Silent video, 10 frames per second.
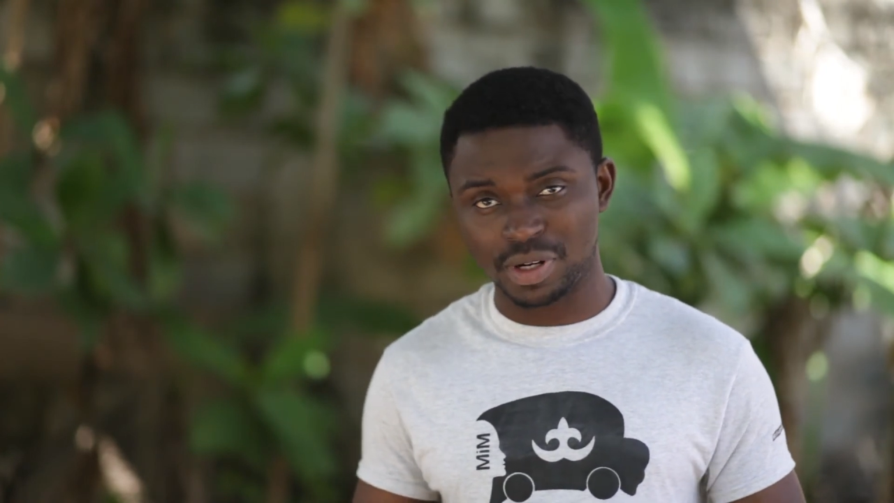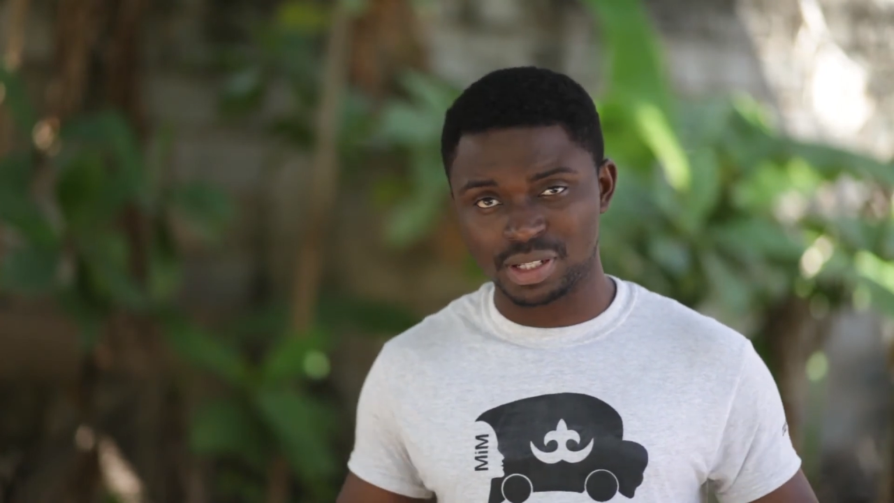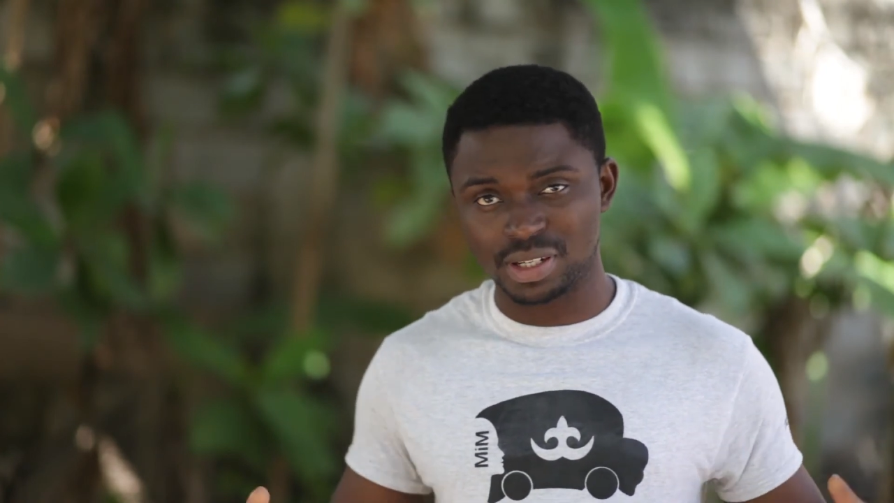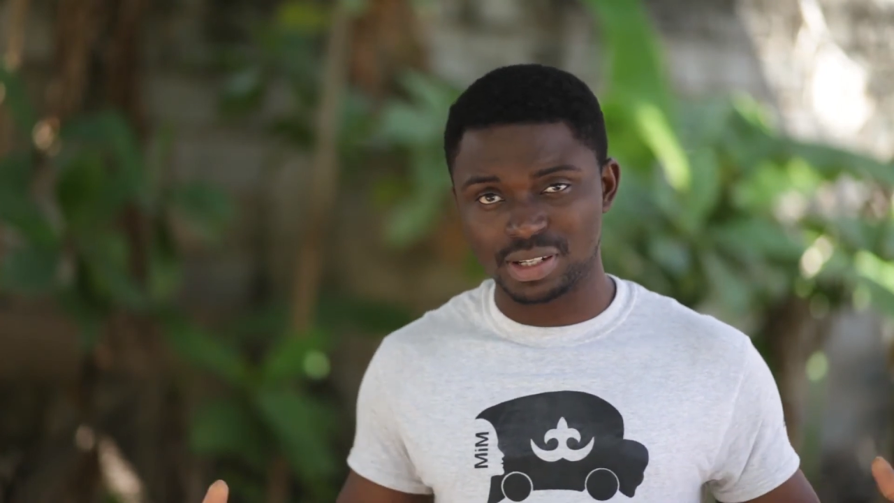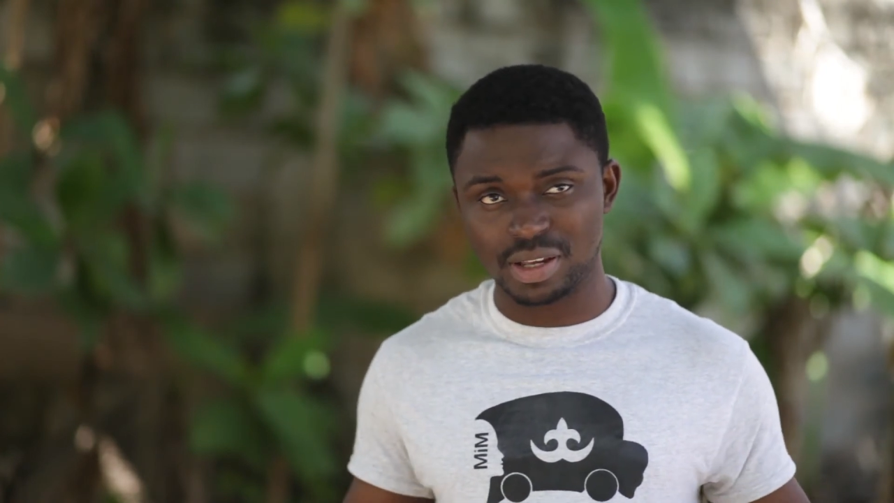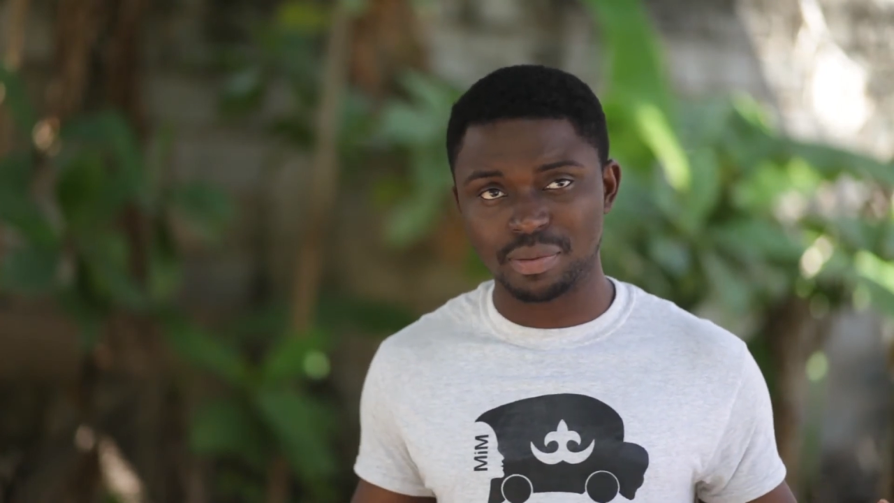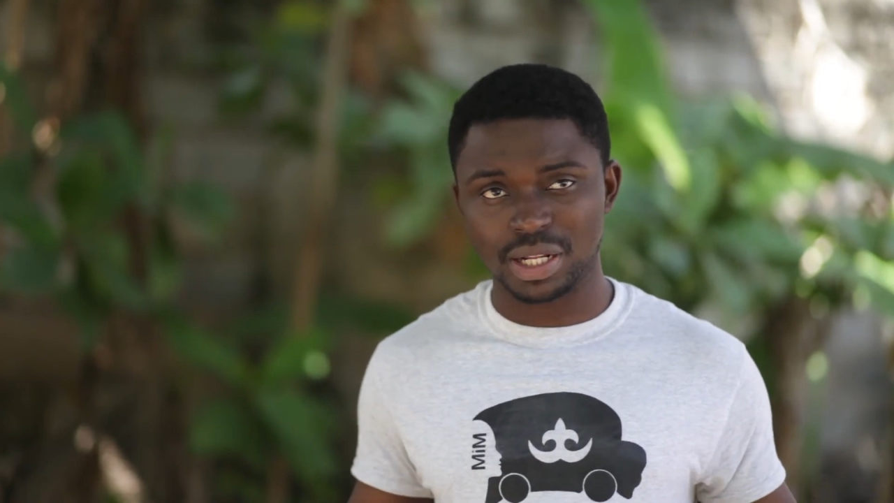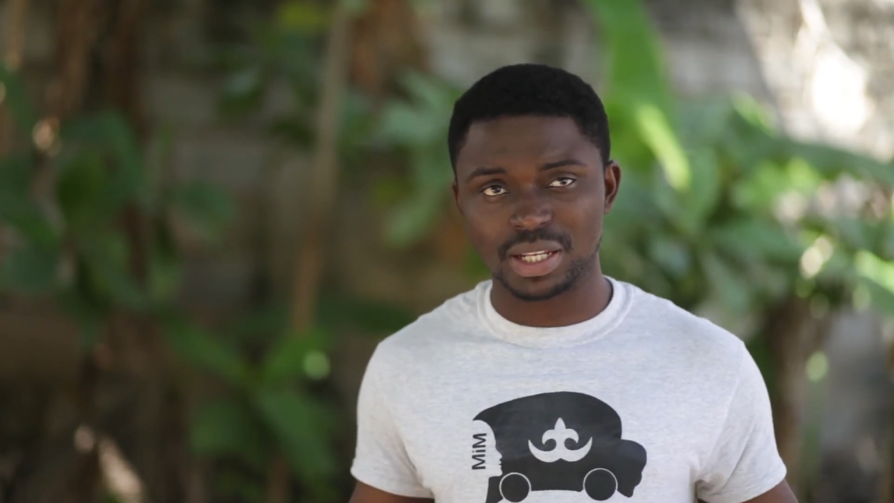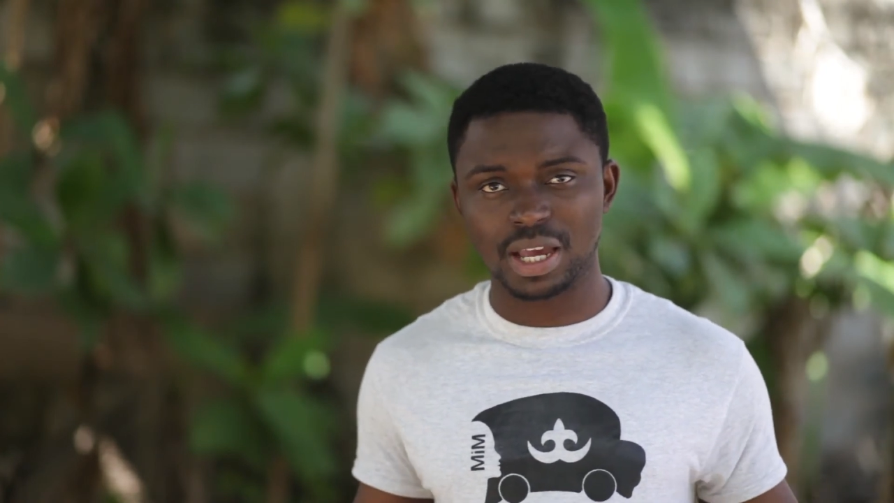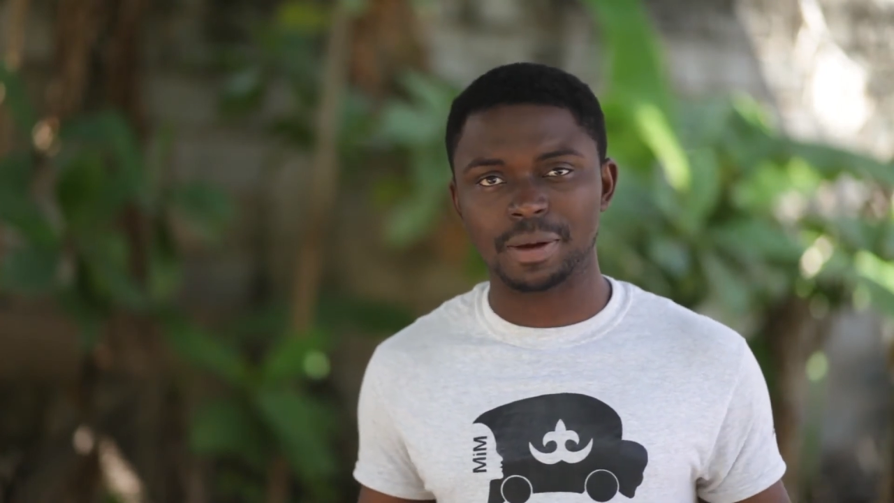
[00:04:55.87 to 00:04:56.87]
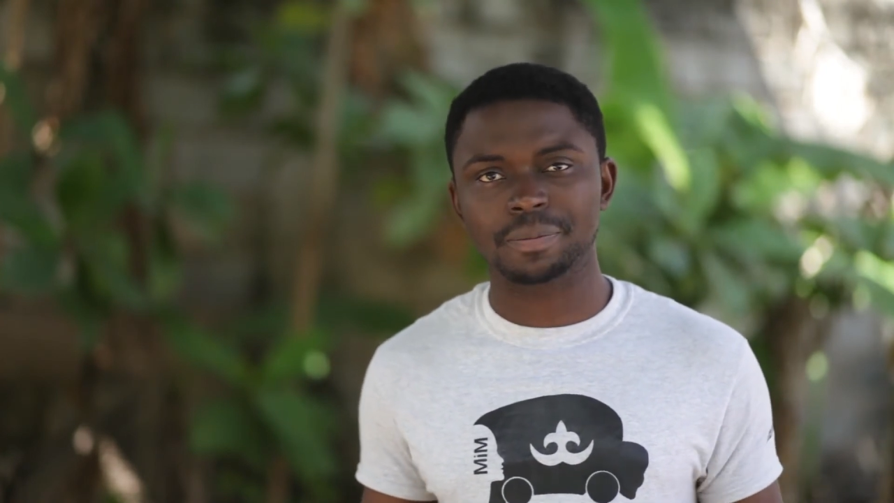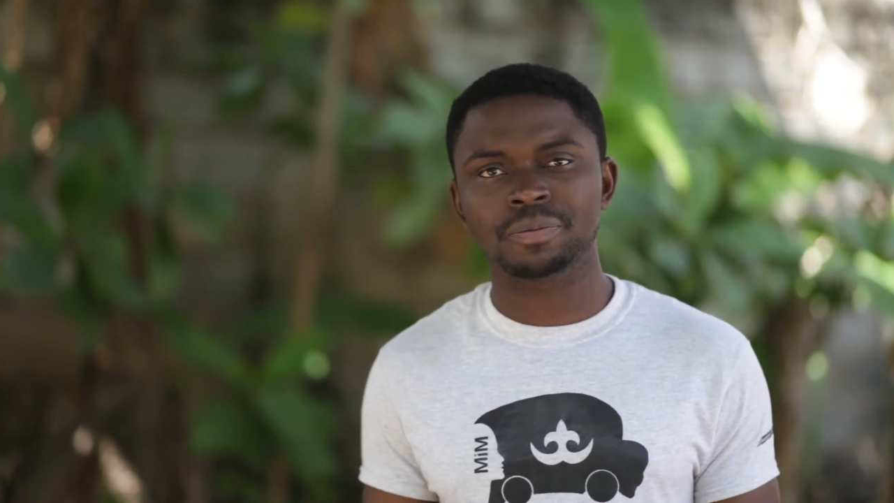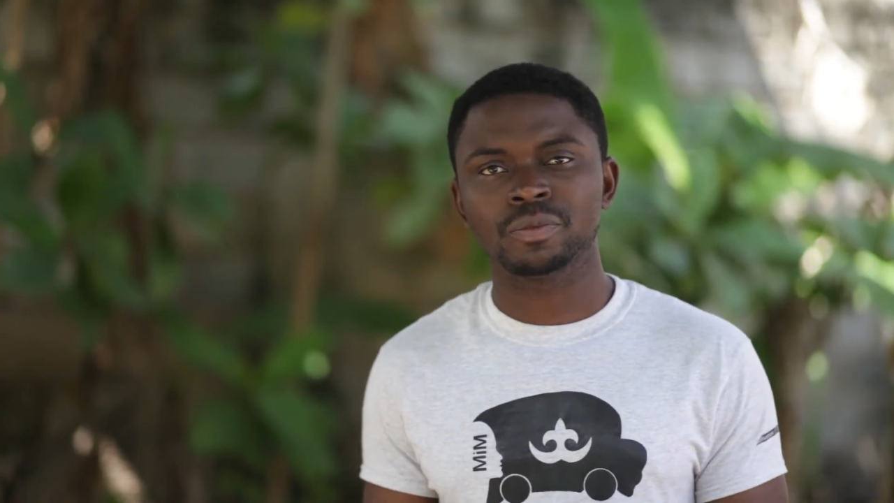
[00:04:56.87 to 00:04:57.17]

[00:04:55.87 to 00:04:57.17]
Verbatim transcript: this December time.